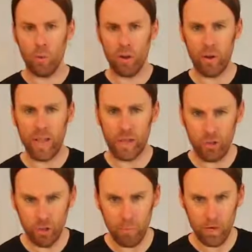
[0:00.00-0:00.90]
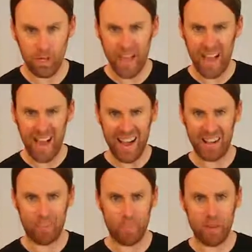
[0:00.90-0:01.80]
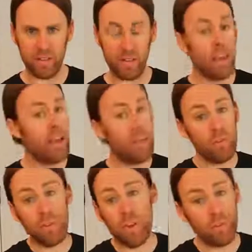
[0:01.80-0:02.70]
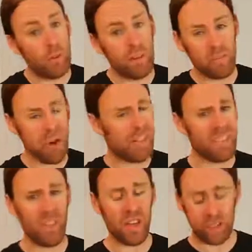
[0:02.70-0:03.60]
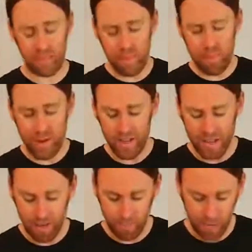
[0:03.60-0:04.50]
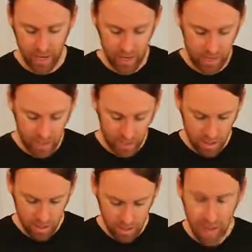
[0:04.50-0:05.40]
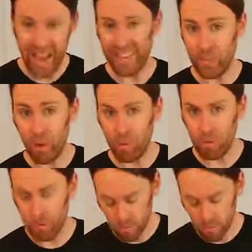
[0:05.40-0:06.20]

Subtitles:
we don't get too much of that hot spicy. If you like really spicy things, keep it in there, but I don't.